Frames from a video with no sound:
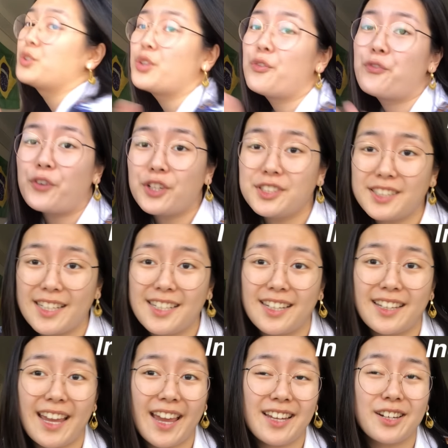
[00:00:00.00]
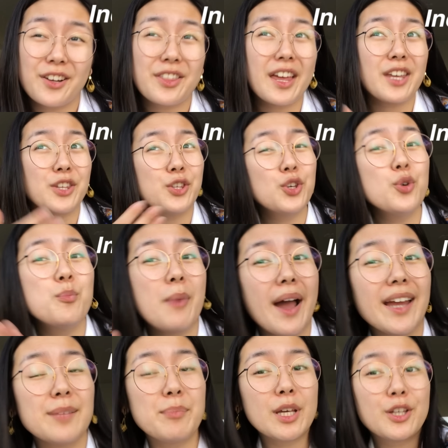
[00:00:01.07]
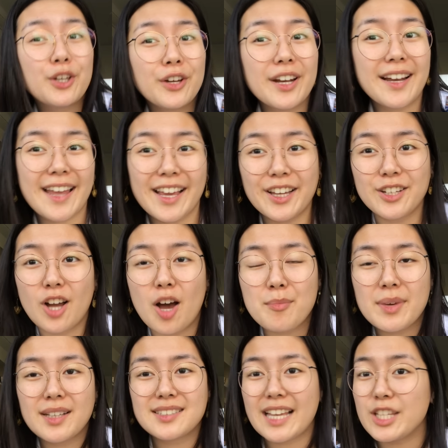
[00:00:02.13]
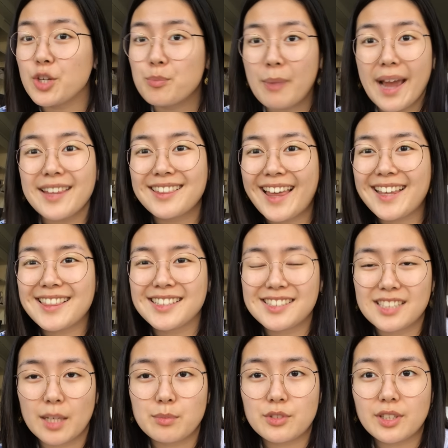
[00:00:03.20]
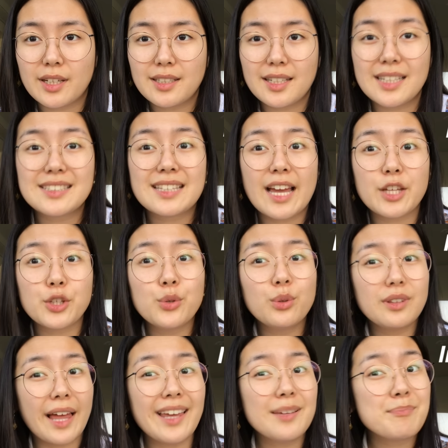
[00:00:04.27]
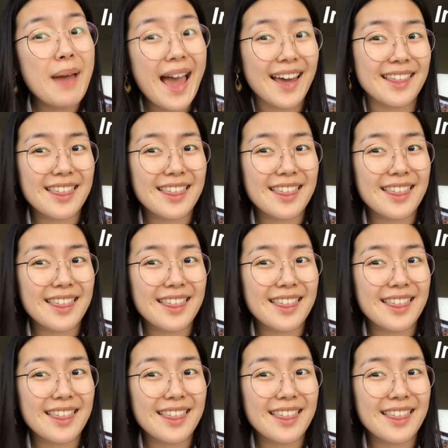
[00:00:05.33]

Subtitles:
the first indicator that you might be good at economics and you might like the subject is that you like math.